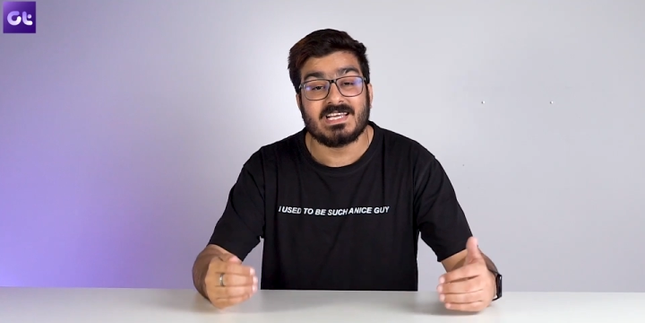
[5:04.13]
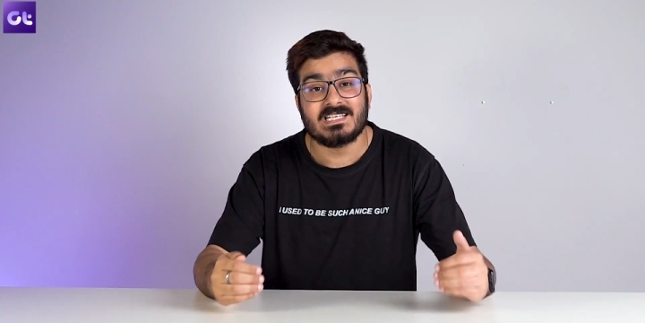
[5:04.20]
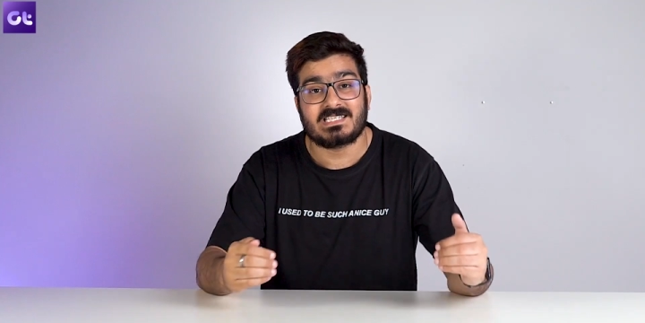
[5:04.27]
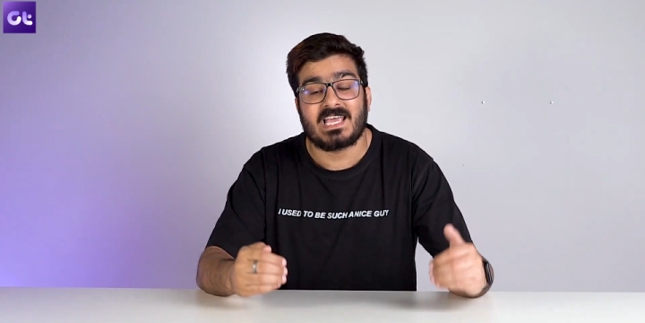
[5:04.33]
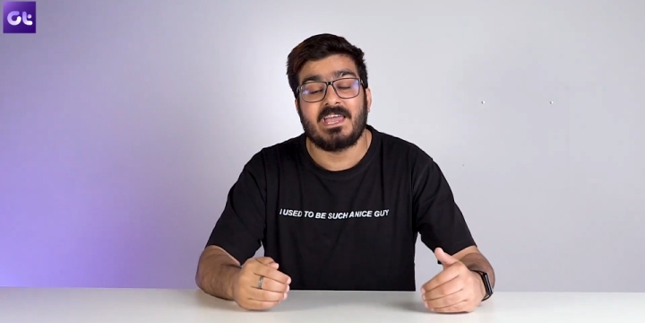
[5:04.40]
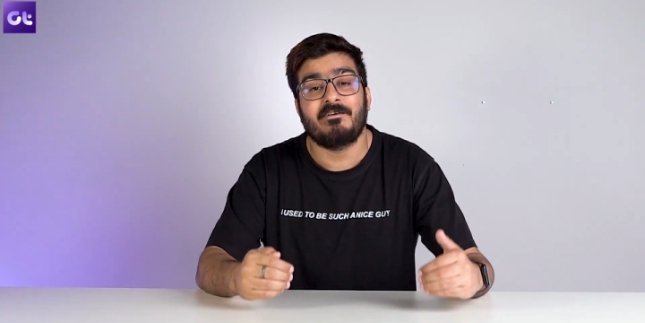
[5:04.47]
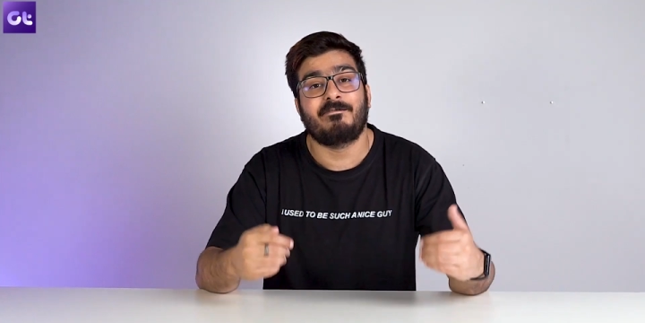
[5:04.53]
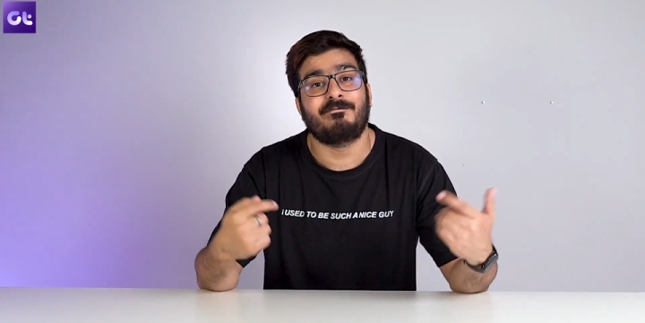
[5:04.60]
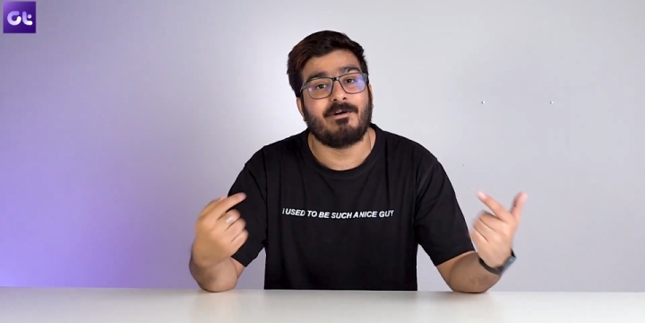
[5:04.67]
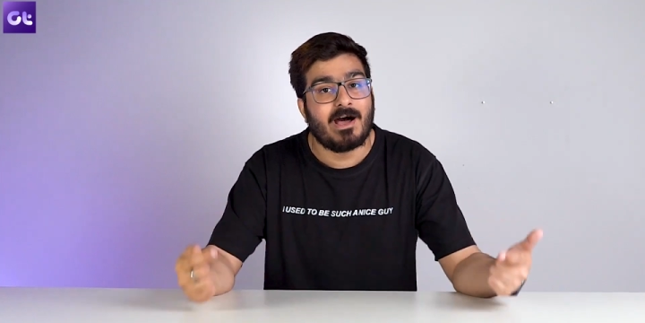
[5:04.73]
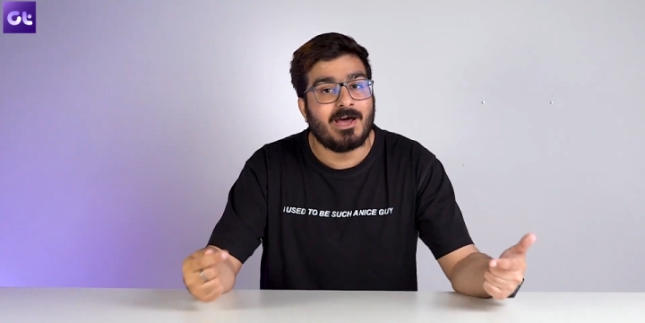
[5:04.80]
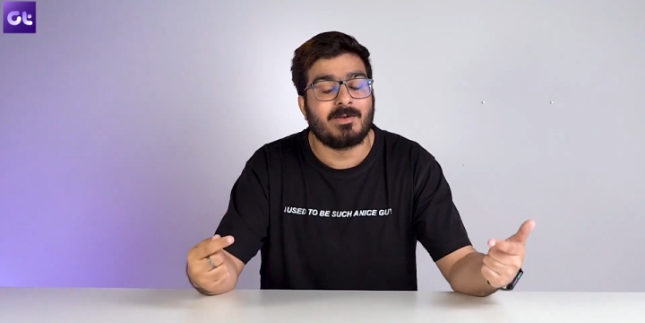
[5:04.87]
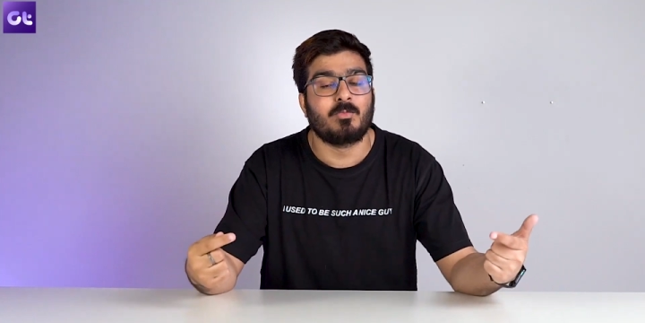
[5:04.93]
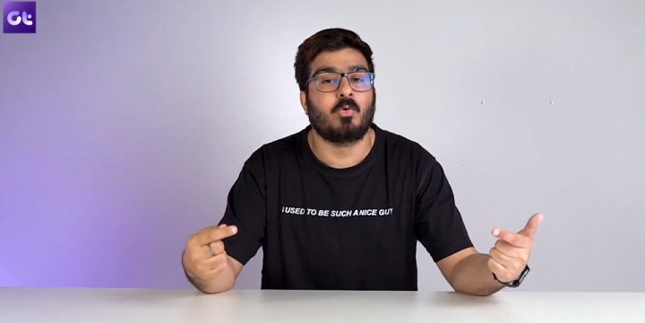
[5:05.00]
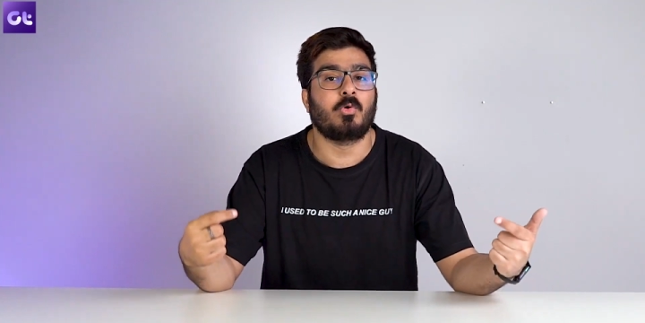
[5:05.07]
is a
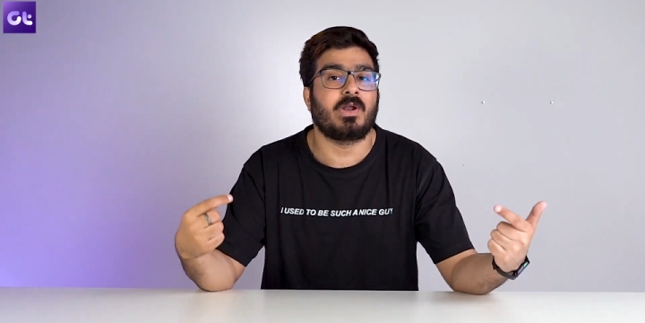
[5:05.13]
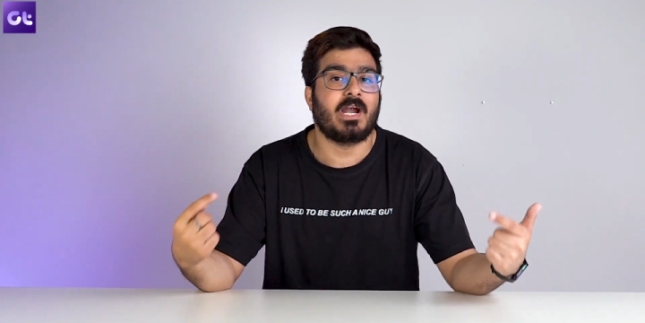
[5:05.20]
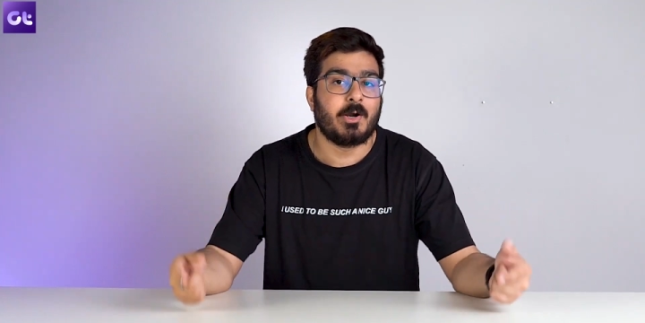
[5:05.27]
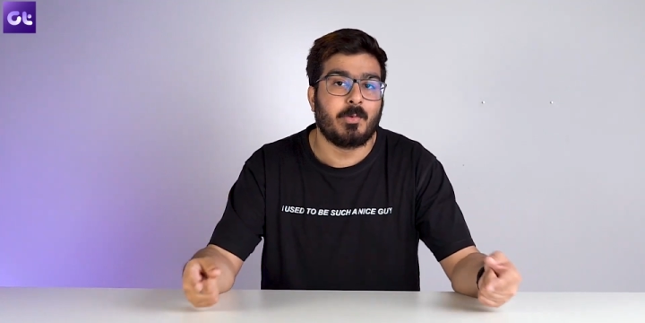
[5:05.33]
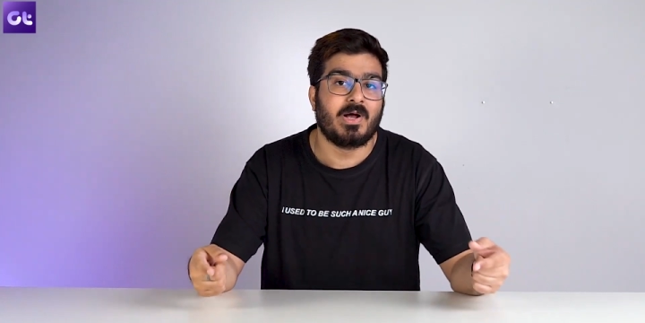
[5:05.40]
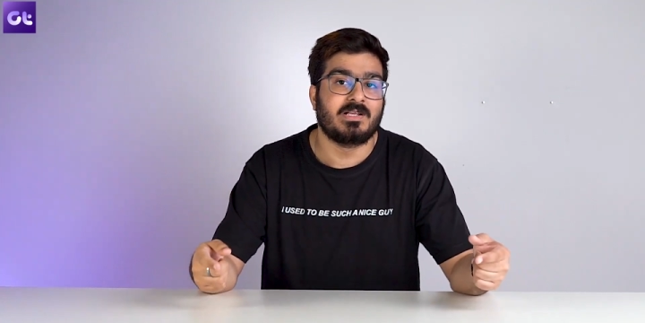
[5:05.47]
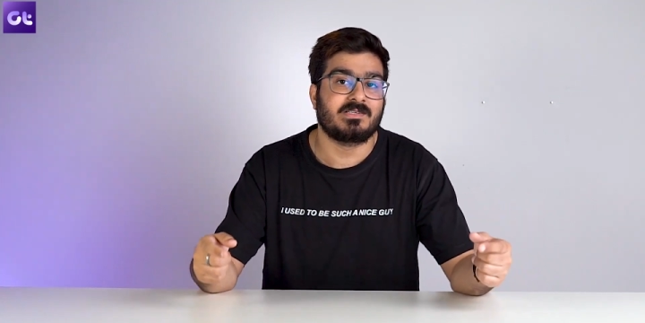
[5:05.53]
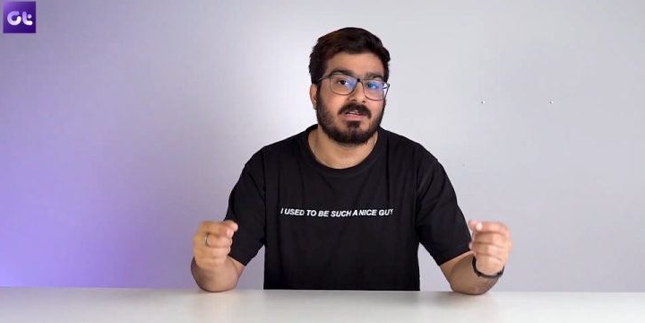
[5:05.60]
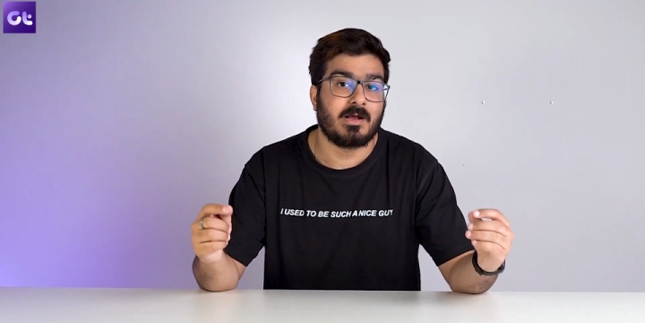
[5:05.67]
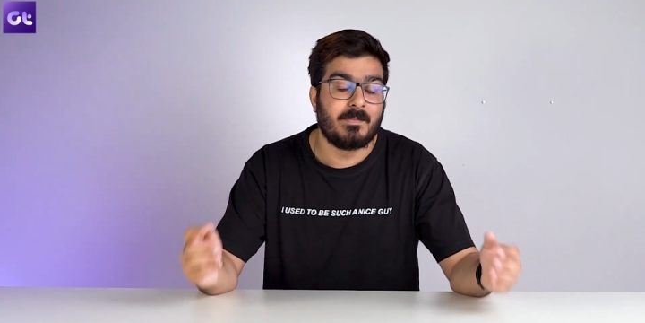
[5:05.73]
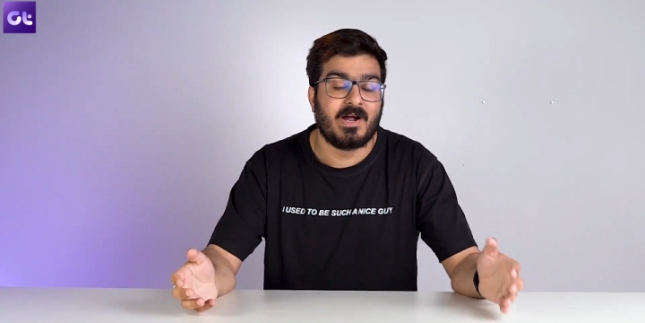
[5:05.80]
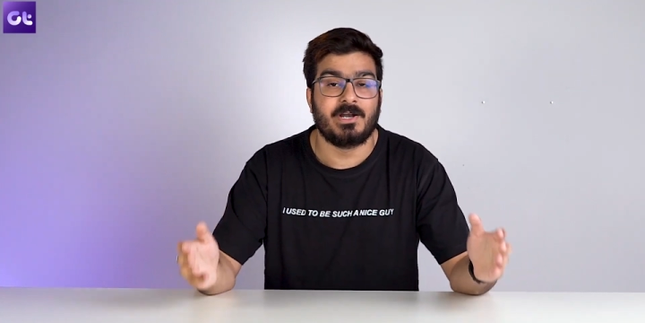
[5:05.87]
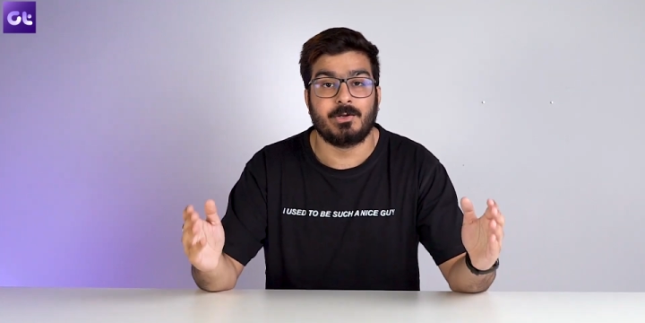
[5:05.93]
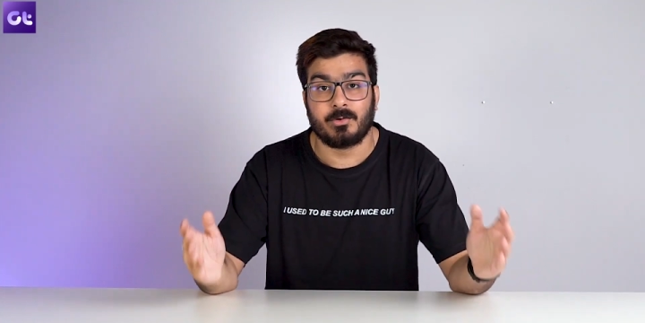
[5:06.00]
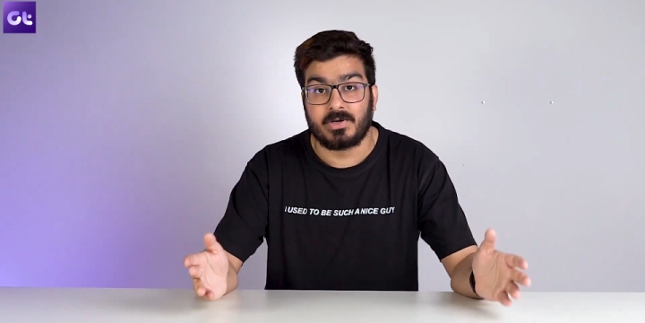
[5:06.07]
far more advanced
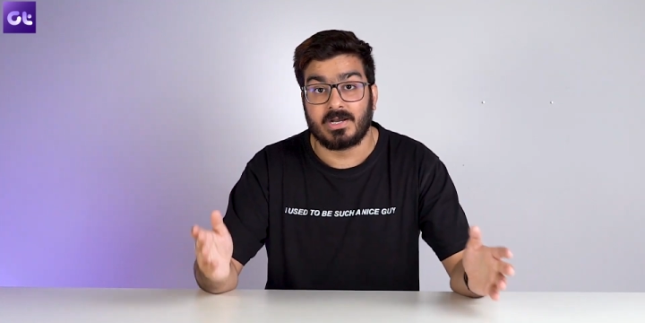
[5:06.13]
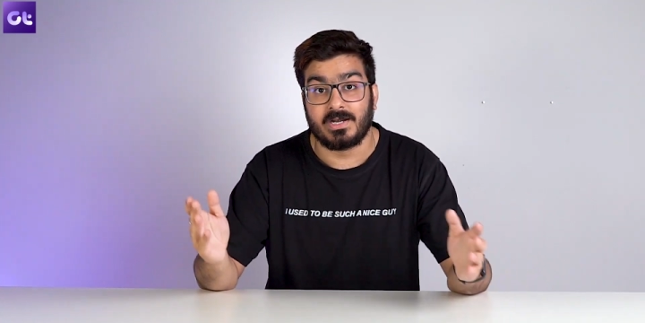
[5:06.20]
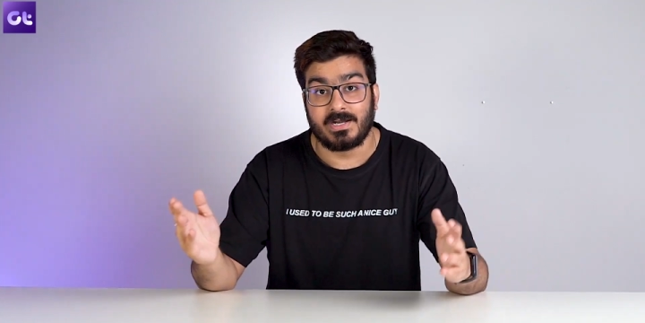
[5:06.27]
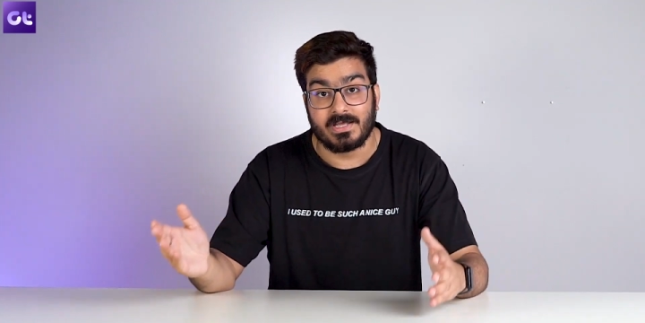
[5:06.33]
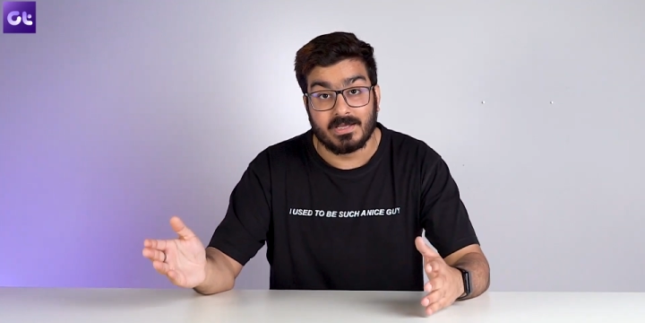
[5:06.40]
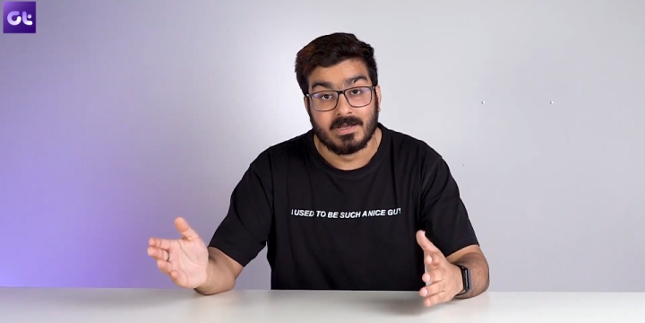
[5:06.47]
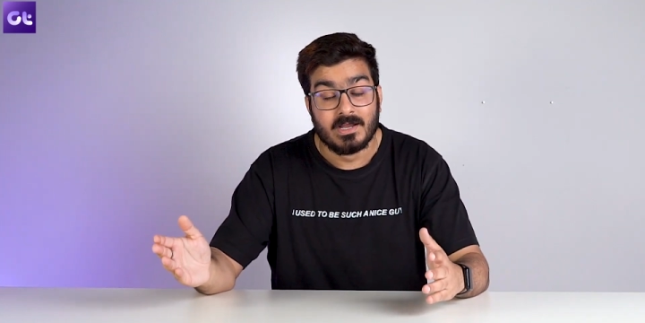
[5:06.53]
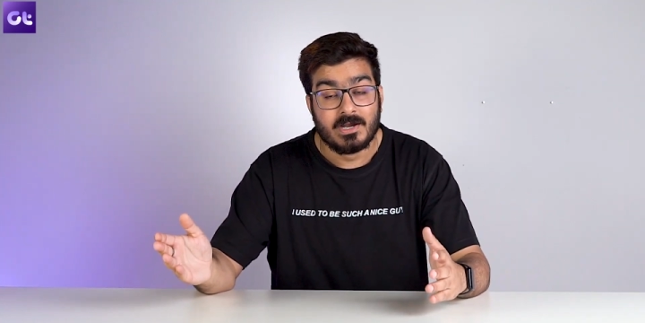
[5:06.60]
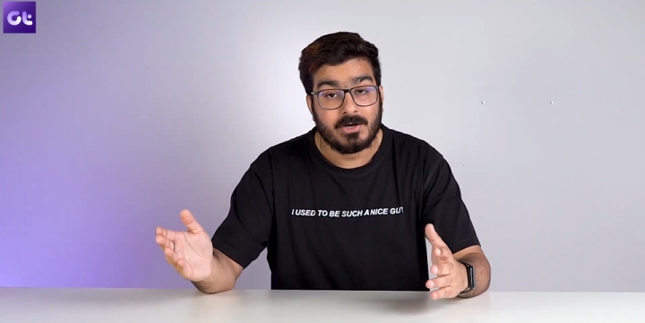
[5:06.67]
command utility